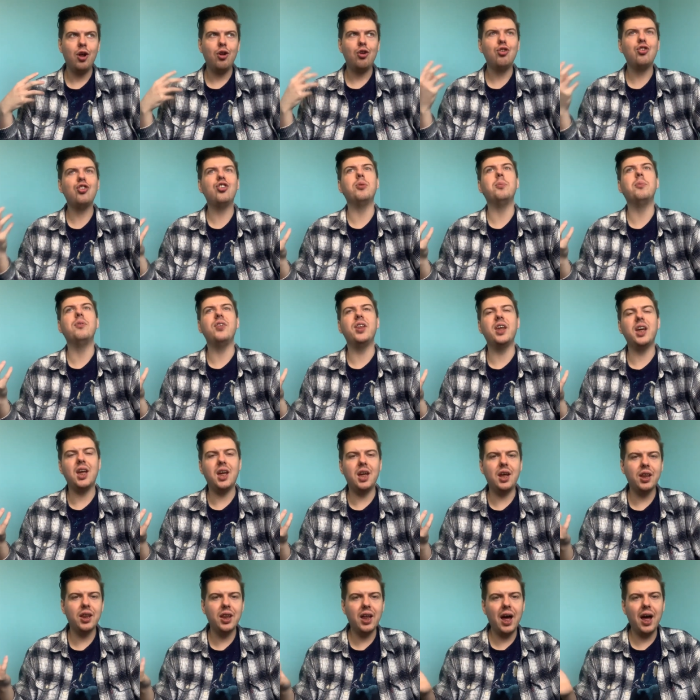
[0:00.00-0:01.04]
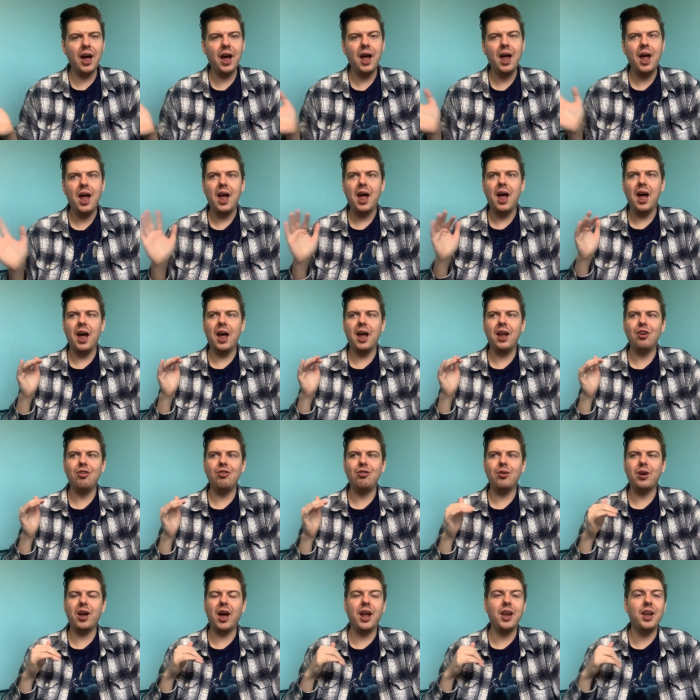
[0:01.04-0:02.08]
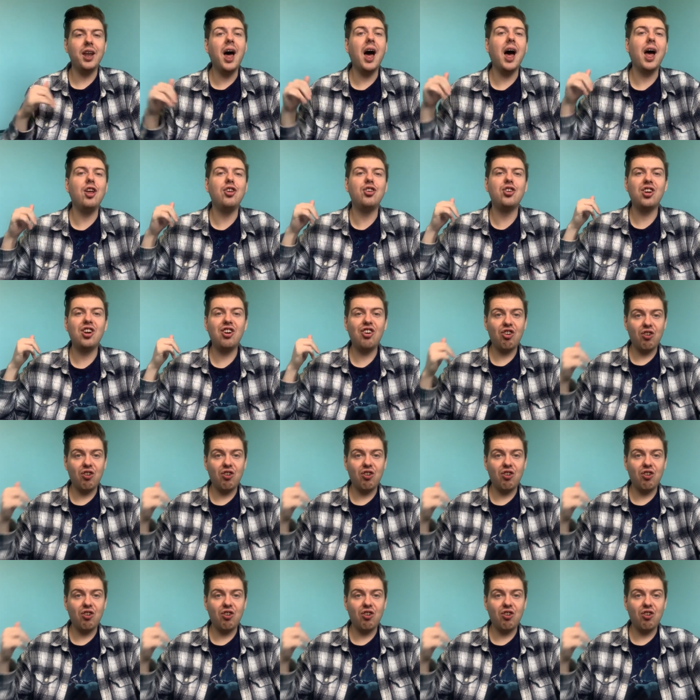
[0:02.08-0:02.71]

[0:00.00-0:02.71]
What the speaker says: some of the heat there and you get a nice